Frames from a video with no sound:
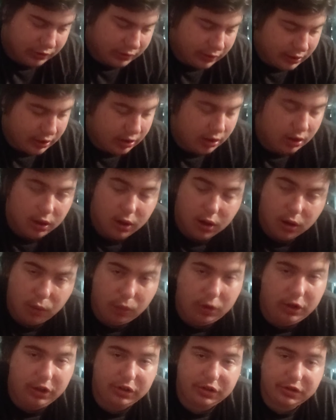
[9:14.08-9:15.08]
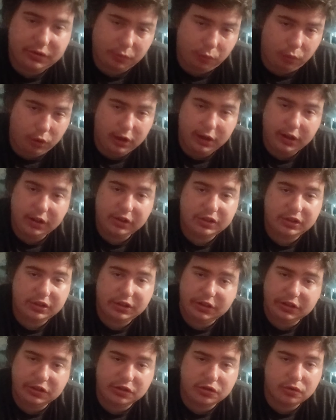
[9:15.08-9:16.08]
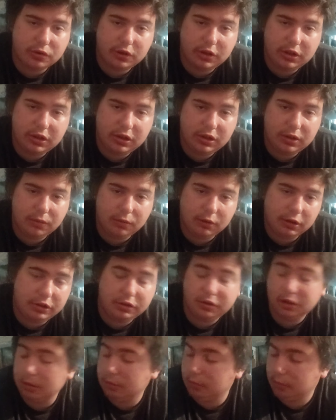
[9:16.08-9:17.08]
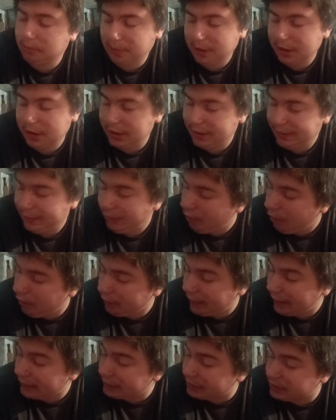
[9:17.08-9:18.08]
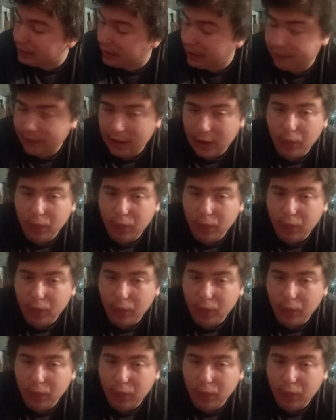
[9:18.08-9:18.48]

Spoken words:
or like what is heat treated, what is double butted, all that stuff.